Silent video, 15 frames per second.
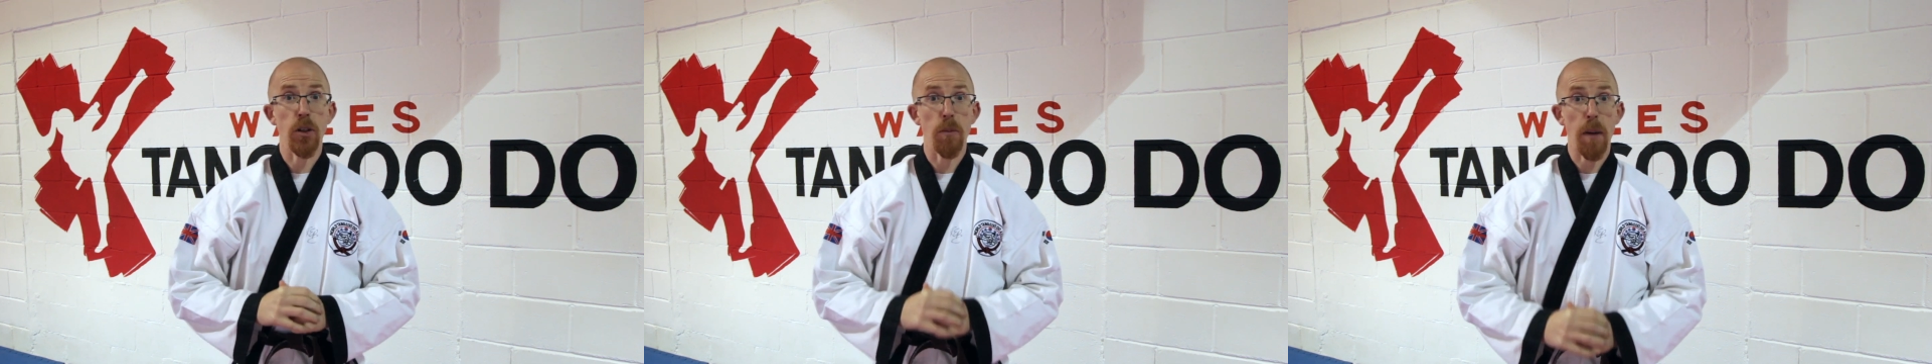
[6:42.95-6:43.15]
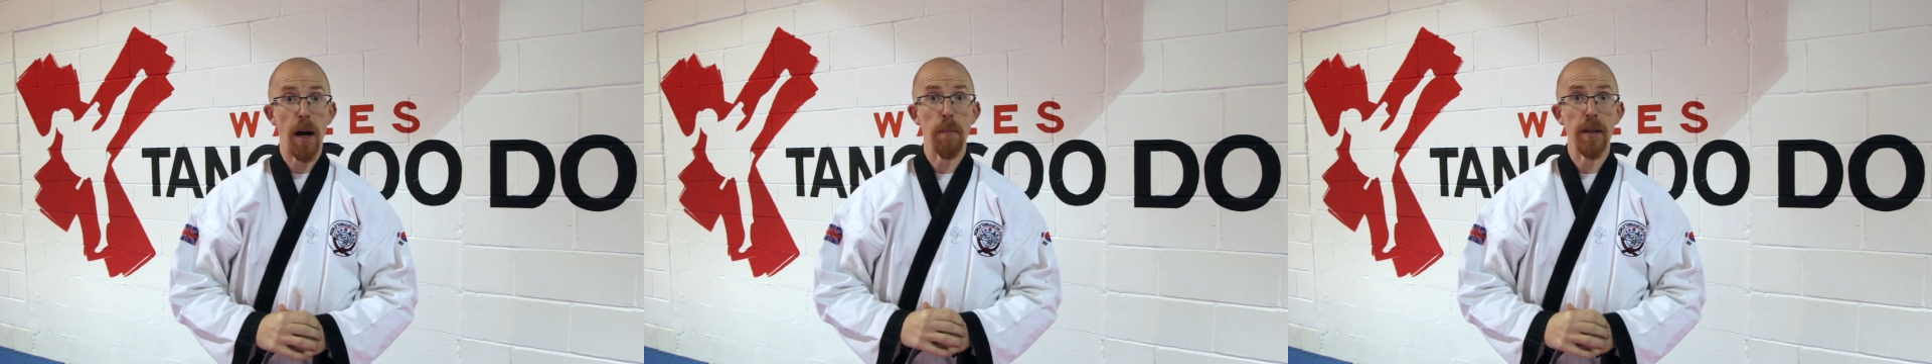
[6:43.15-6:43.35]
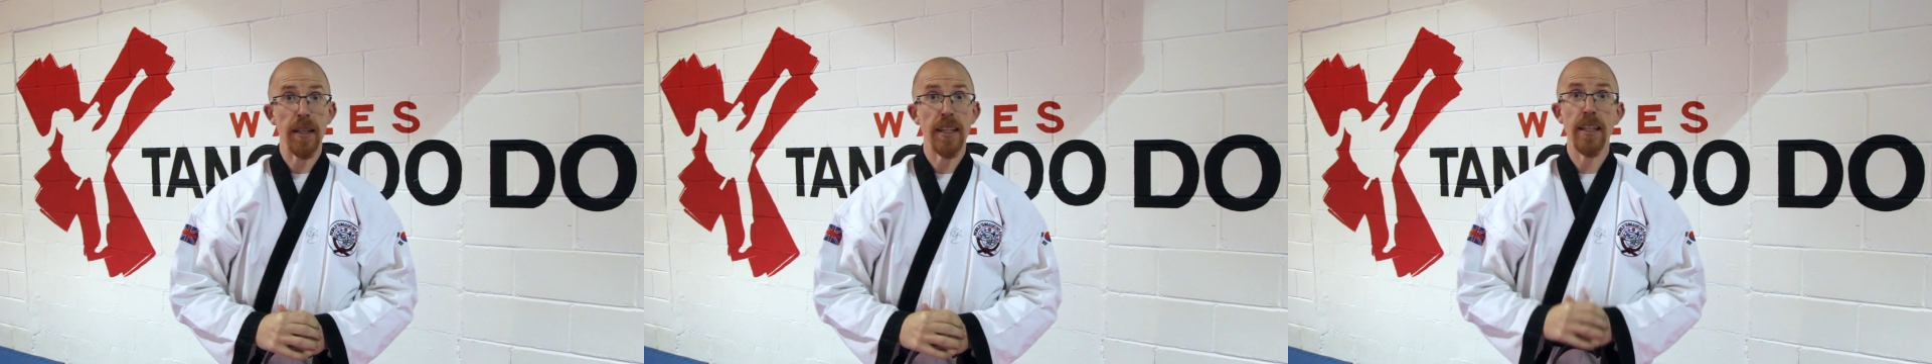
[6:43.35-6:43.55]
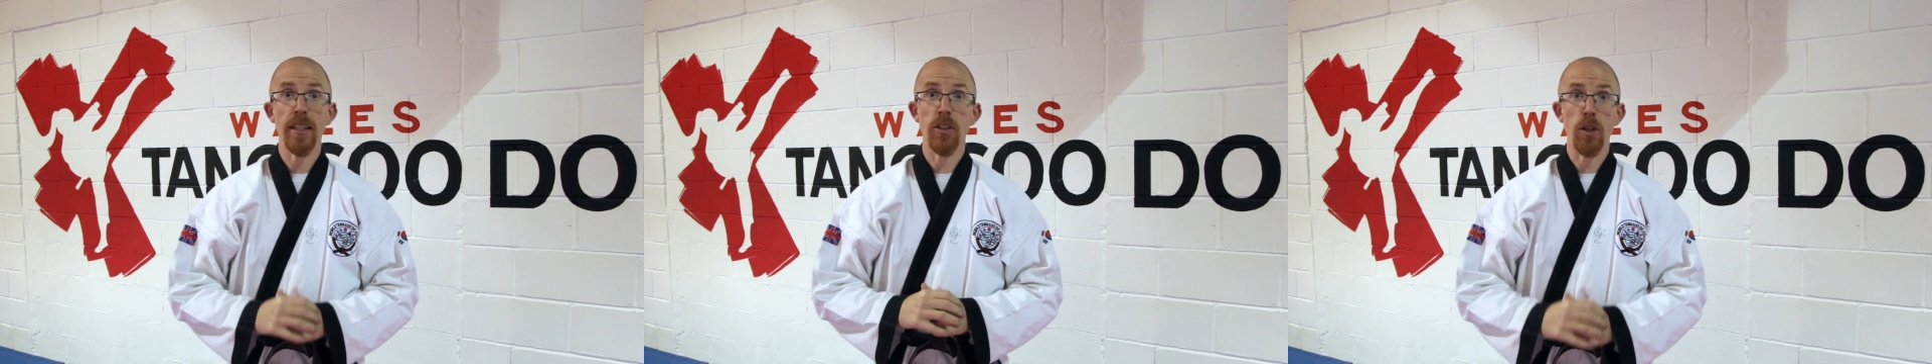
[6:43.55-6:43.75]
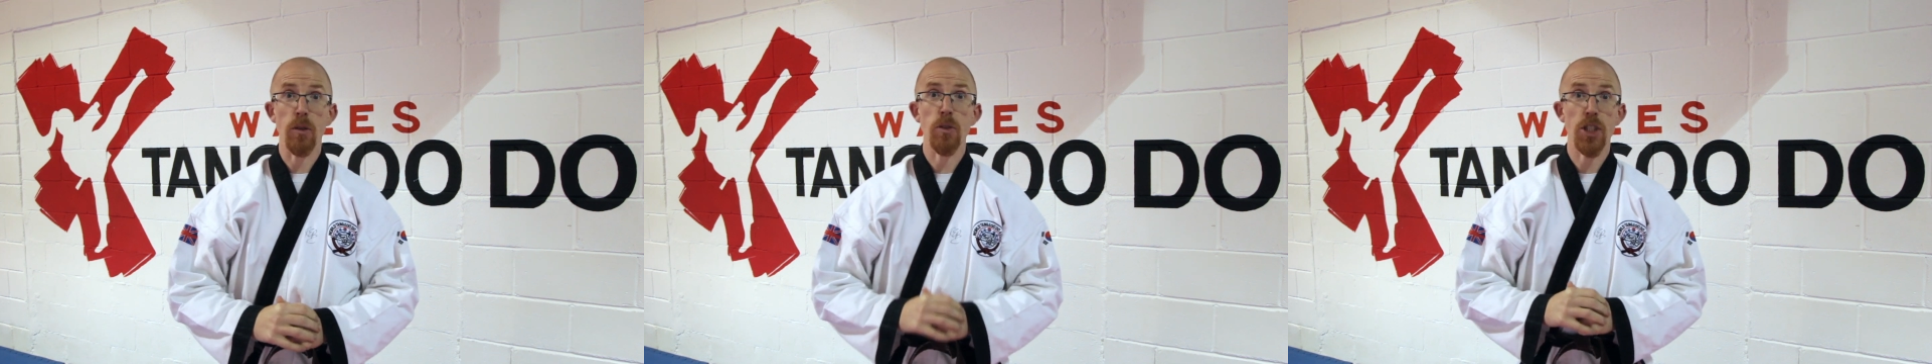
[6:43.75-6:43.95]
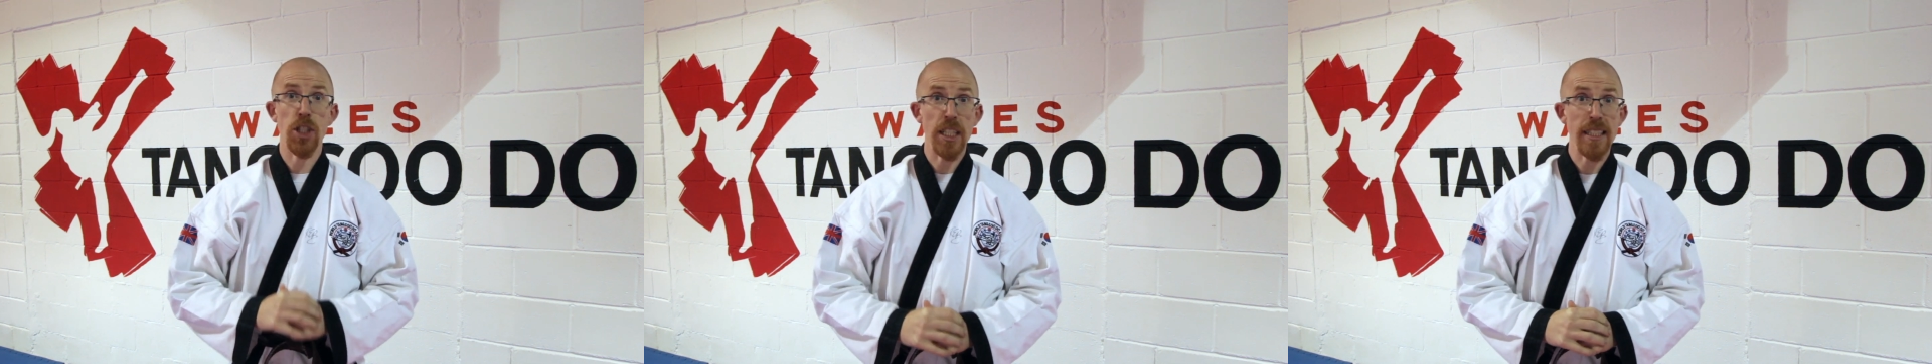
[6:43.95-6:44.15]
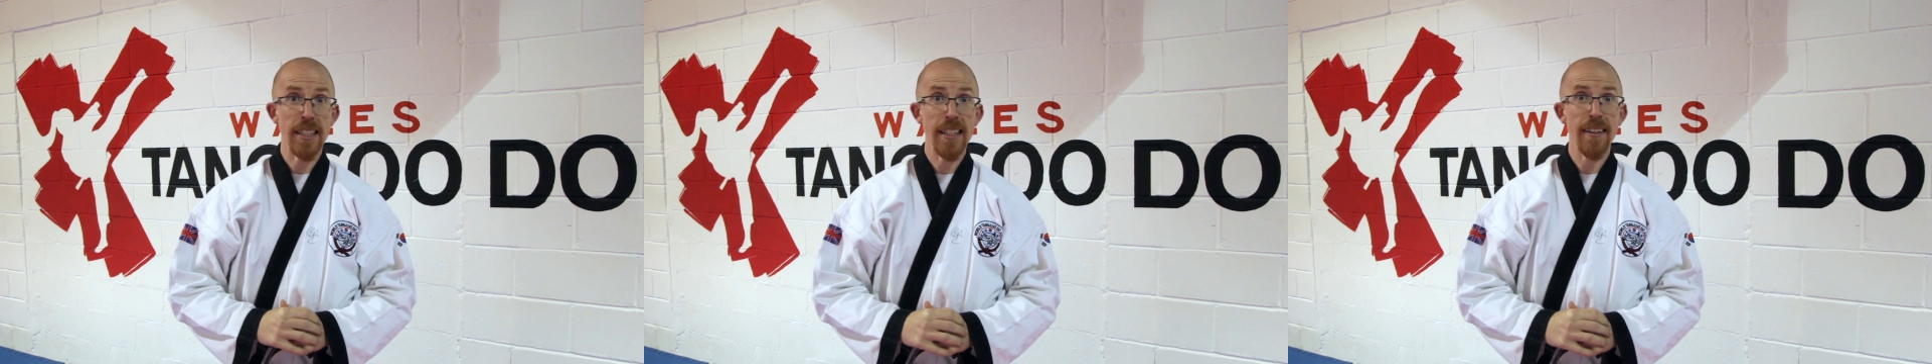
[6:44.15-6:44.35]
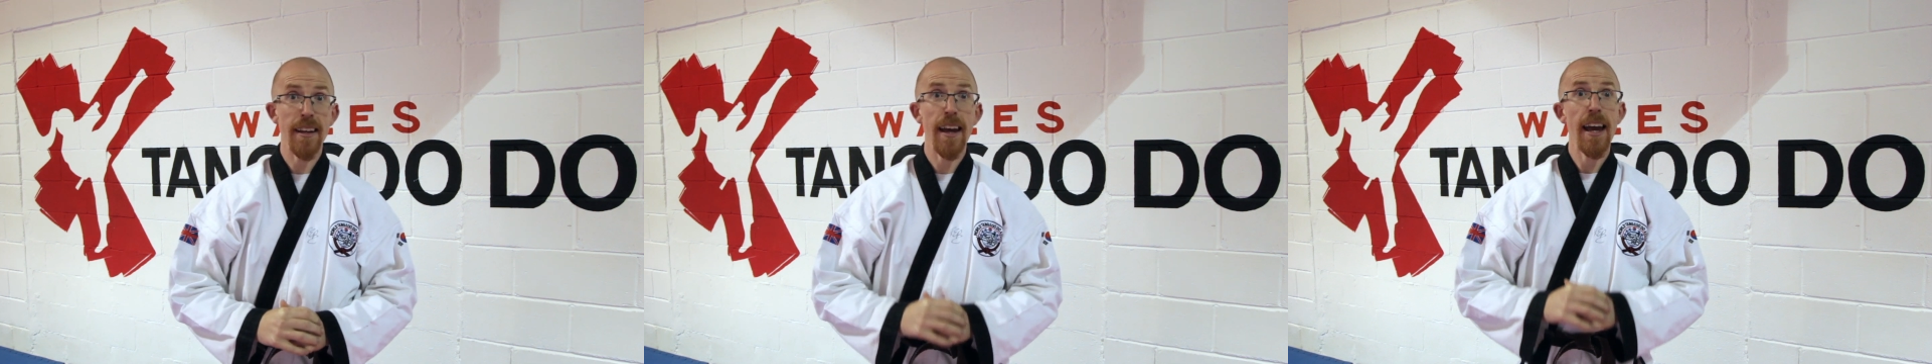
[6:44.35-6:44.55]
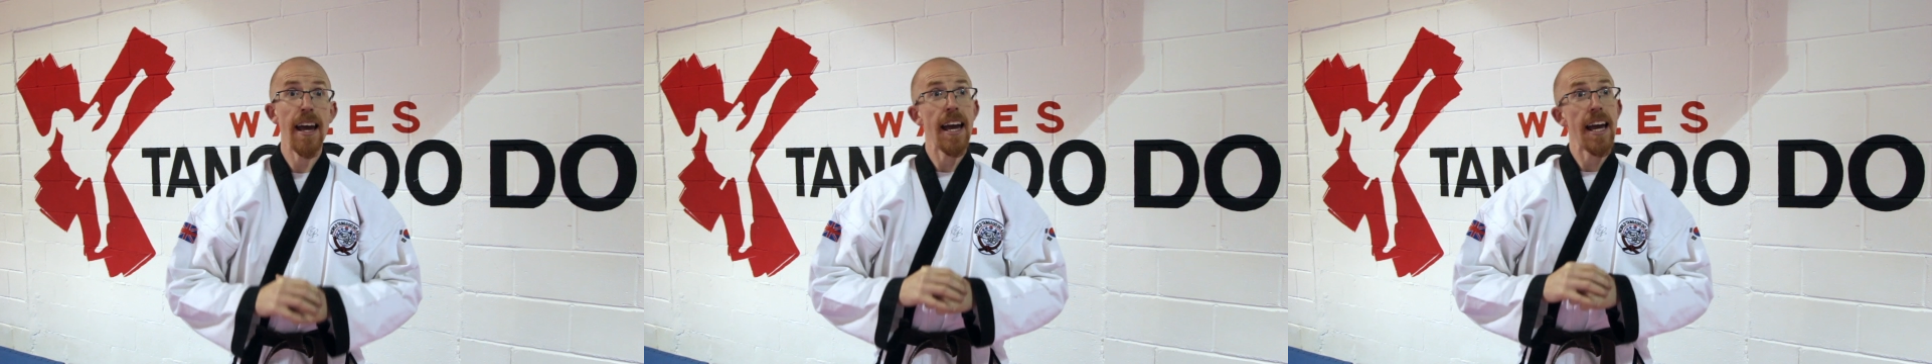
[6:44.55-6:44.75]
your Pahl Paki and don't cheat it.